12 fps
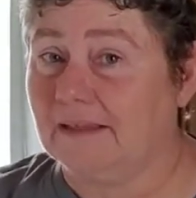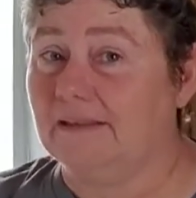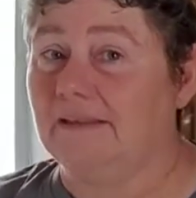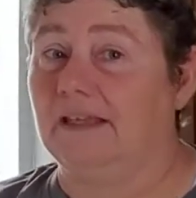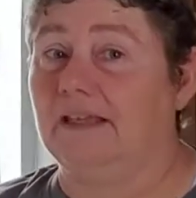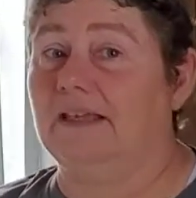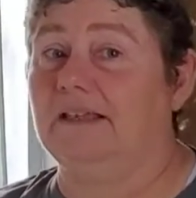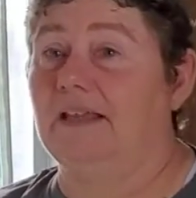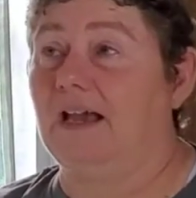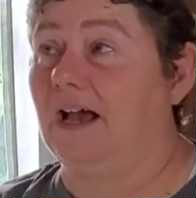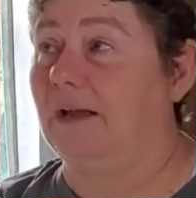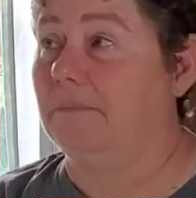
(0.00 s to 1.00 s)

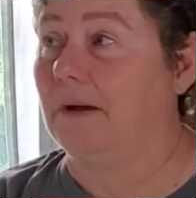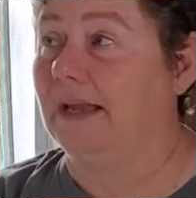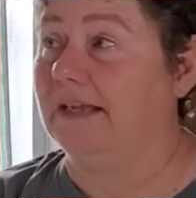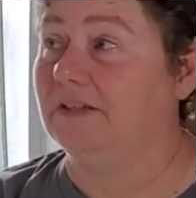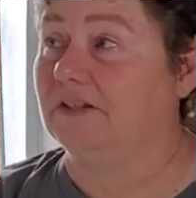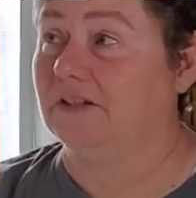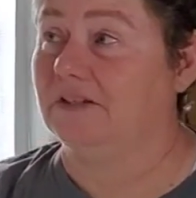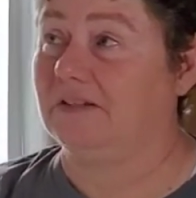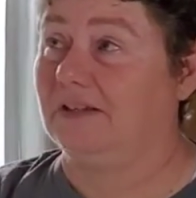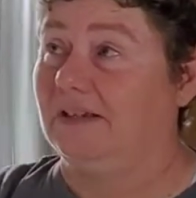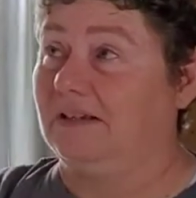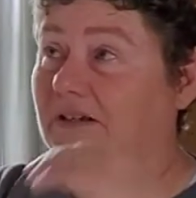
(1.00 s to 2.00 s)
then I might
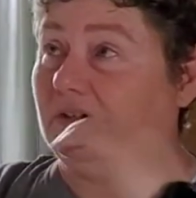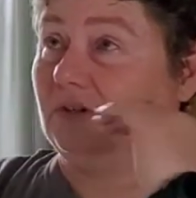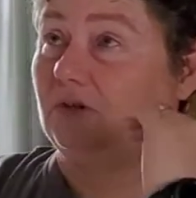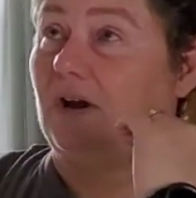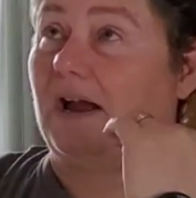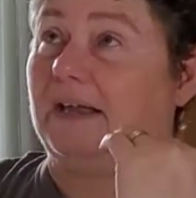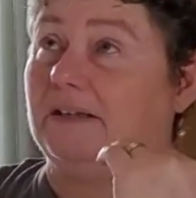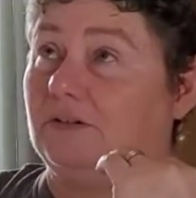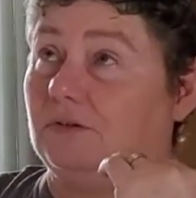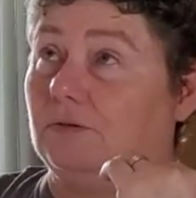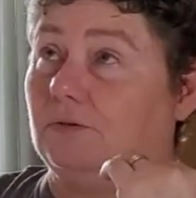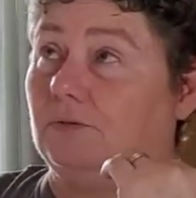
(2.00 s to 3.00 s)
just try
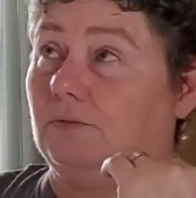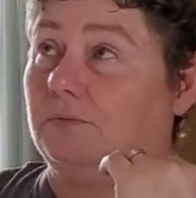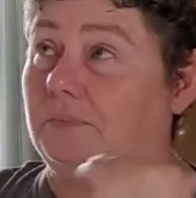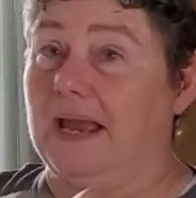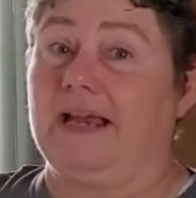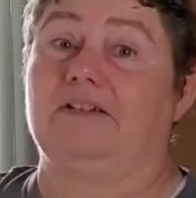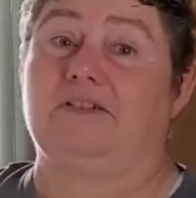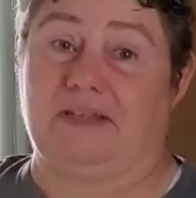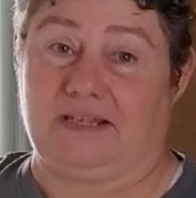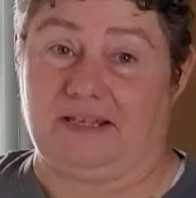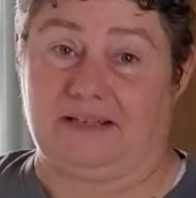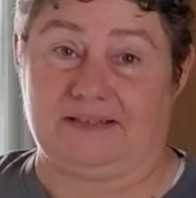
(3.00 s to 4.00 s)
to patch
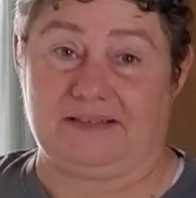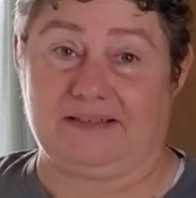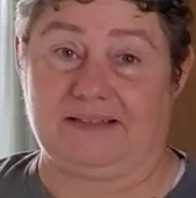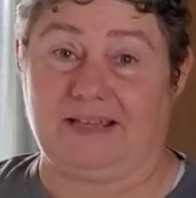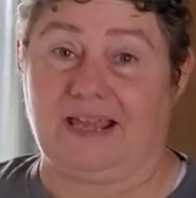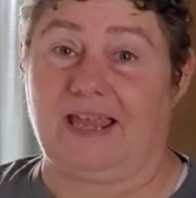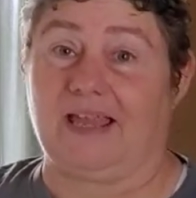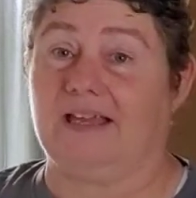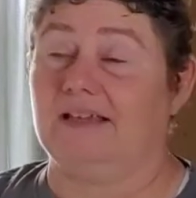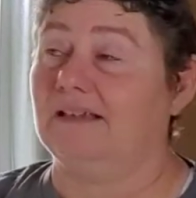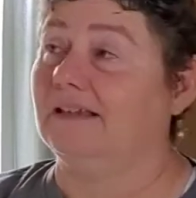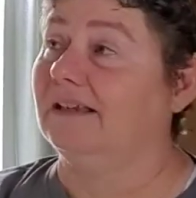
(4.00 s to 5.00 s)
things
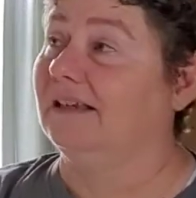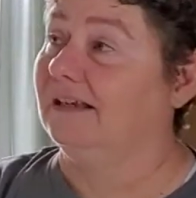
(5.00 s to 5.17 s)
and